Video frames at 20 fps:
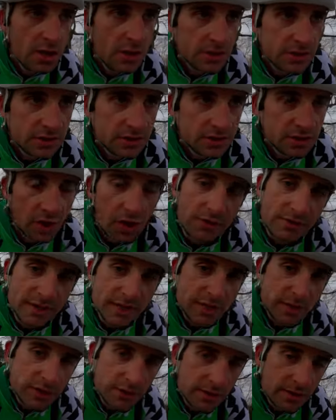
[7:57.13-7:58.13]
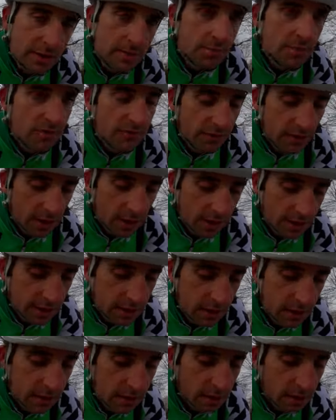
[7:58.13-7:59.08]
to solve the issue and move on